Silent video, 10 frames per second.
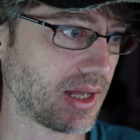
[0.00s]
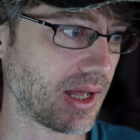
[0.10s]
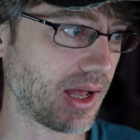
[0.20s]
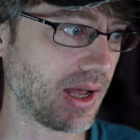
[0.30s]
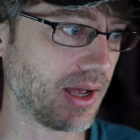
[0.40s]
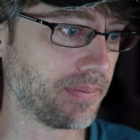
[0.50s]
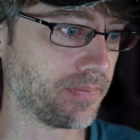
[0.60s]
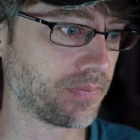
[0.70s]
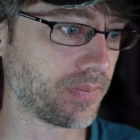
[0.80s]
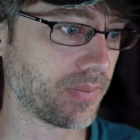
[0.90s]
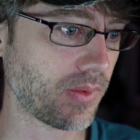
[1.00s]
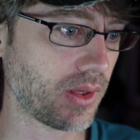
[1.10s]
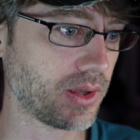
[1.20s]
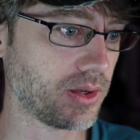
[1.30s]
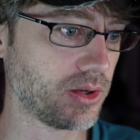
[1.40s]

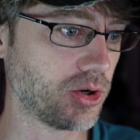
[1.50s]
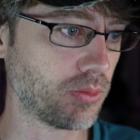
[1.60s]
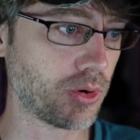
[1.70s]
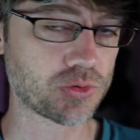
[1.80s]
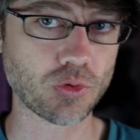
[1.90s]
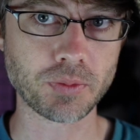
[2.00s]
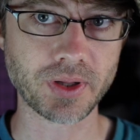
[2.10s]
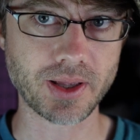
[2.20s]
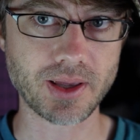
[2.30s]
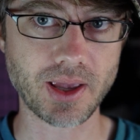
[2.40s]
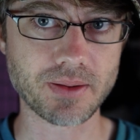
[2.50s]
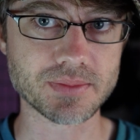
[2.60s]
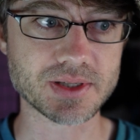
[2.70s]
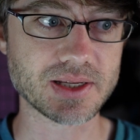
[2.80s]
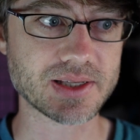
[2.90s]
most role-playing
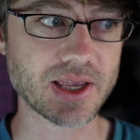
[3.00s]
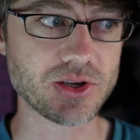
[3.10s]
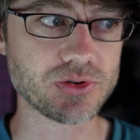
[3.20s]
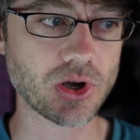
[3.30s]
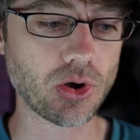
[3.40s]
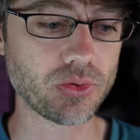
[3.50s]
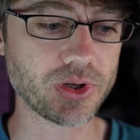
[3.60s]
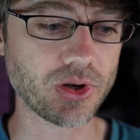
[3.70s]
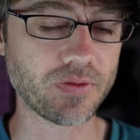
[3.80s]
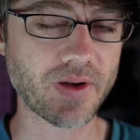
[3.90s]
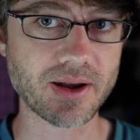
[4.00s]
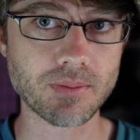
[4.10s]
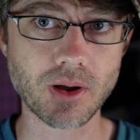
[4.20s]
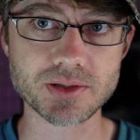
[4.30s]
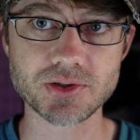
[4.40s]
games is that you don't fight a
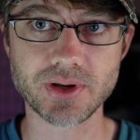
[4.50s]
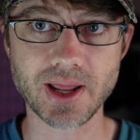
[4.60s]
monster,